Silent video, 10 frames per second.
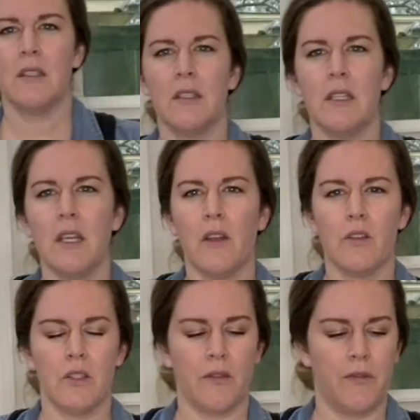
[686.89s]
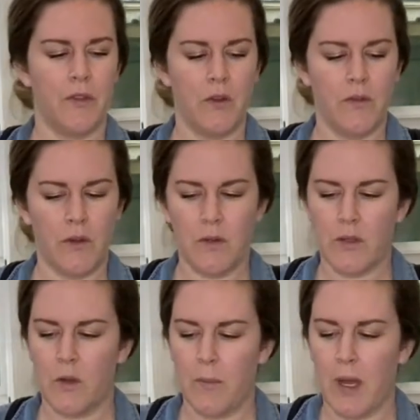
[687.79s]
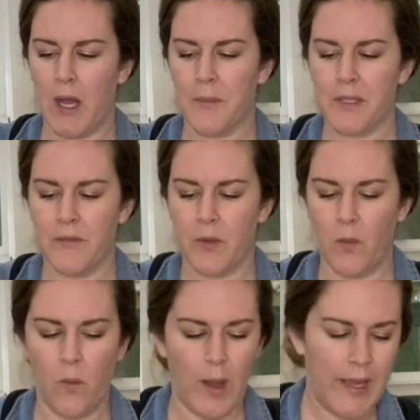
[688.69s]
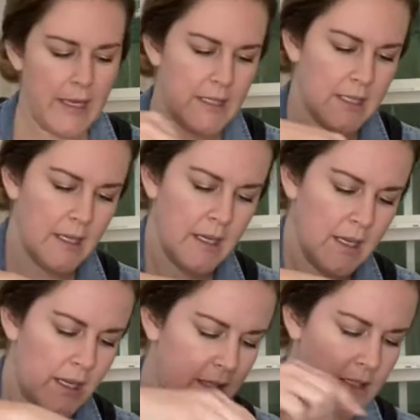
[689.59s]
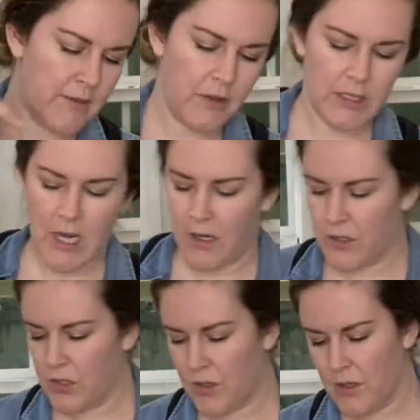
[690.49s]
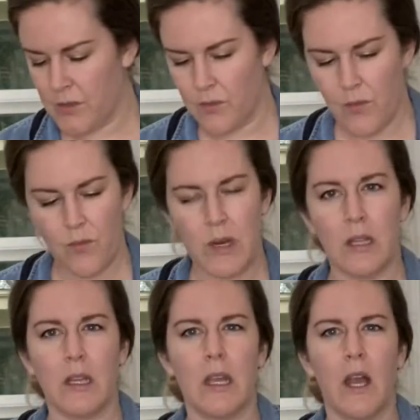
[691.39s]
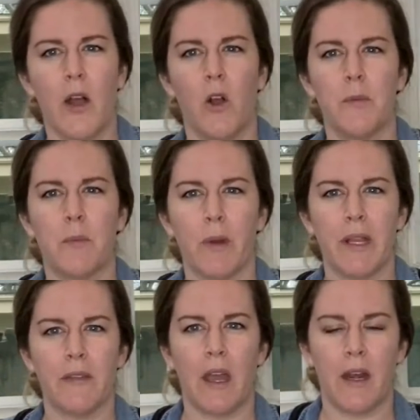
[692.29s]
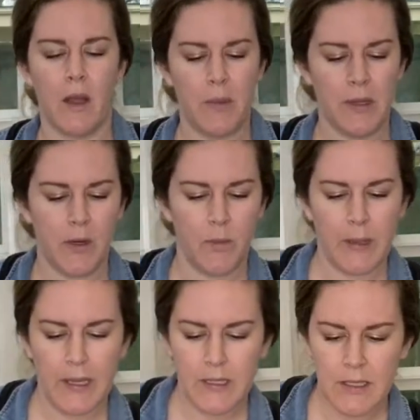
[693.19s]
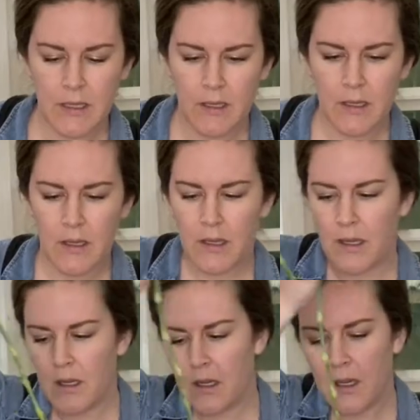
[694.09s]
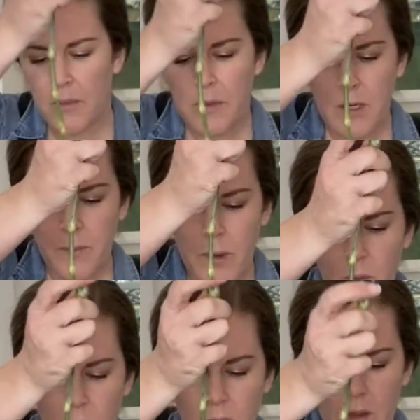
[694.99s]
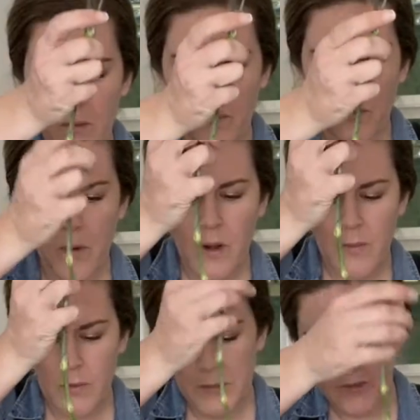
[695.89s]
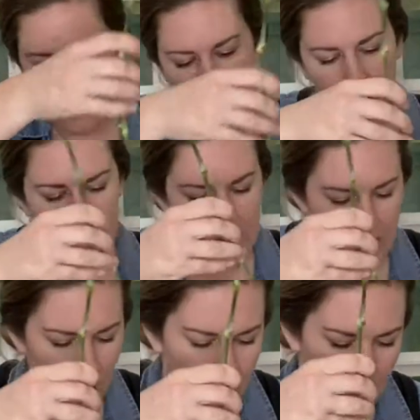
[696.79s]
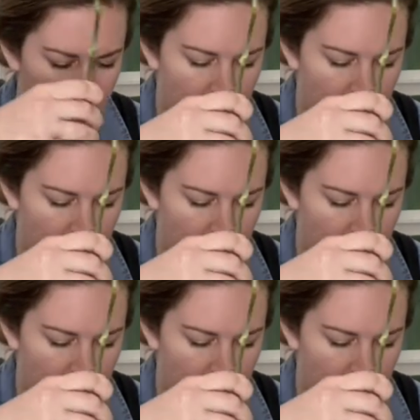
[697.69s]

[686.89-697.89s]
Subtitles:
See how just a few of those little pops of the white and the different texture has really helped break that up a little bit. I'm gonna put one probably front and center.